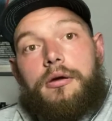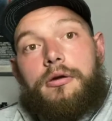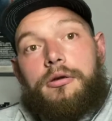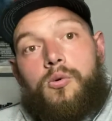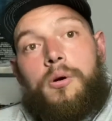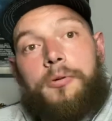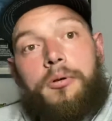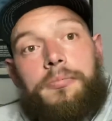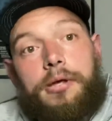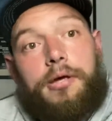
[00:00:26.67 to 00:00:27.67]
You are
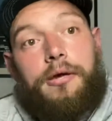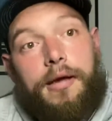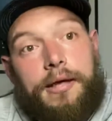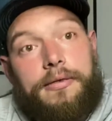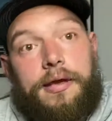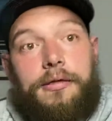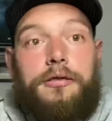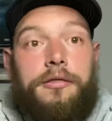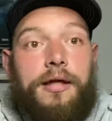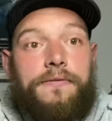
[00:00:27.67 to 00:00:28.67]
probably addicted
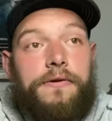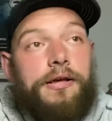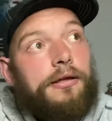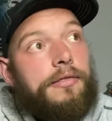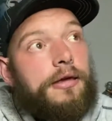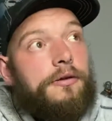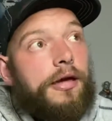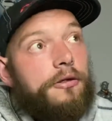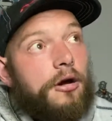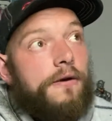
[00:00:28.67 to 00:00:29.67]
to that feeling that you
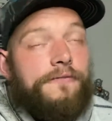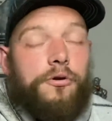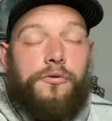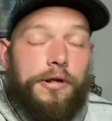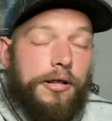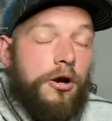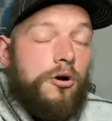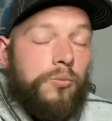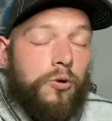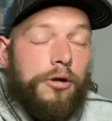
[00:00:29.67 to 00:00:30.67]
get after a really
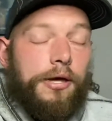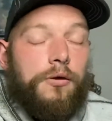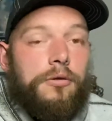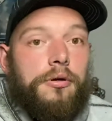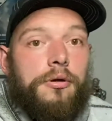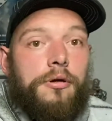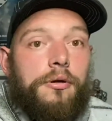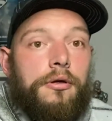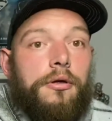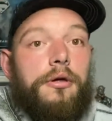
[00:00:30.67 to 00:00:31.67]
hard workout.
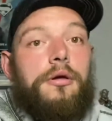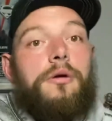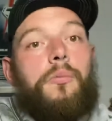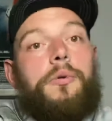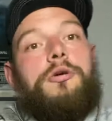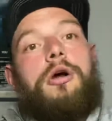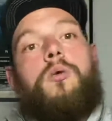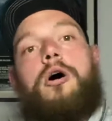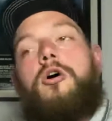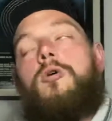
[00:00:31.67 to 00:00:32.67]
When you go
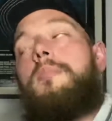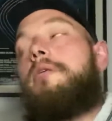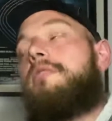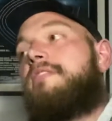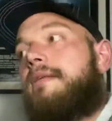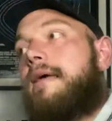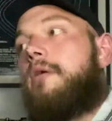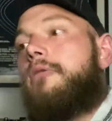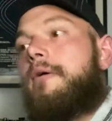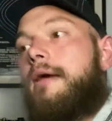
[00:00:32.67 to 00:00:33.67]
home and you sit down
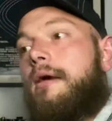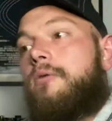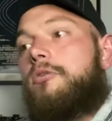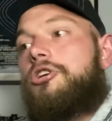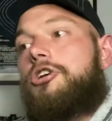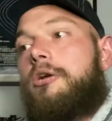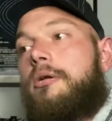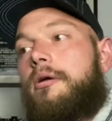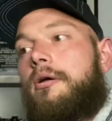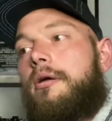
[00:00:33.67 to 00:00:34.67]
on the couch
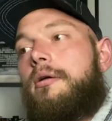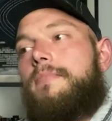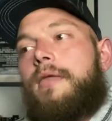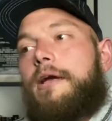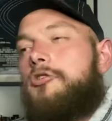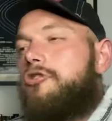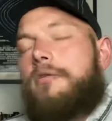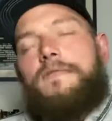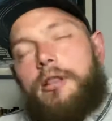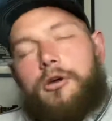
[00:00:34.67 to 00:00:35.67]
and you
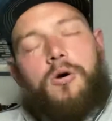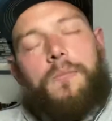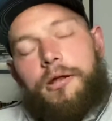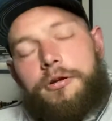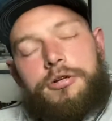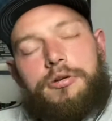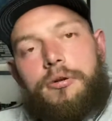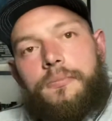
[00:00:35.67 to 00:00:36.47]
just feel accomplished.